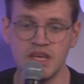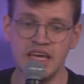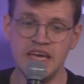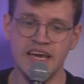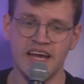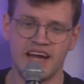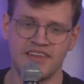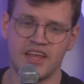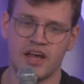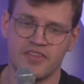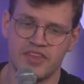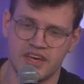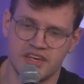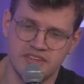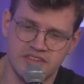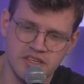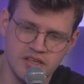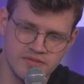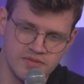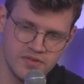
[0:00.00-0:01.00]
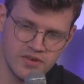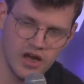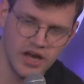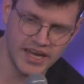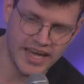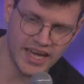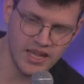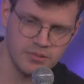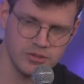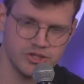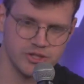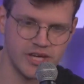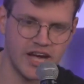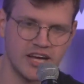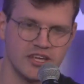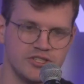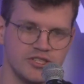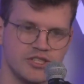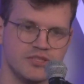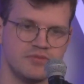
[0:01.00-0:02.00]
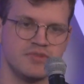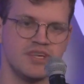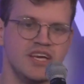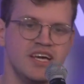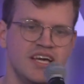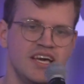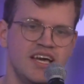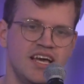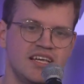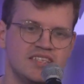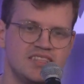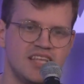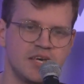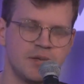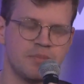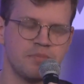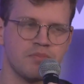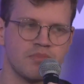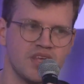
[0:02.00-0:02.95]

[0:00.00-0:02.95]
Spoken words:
And now the idea of account abstraction is like,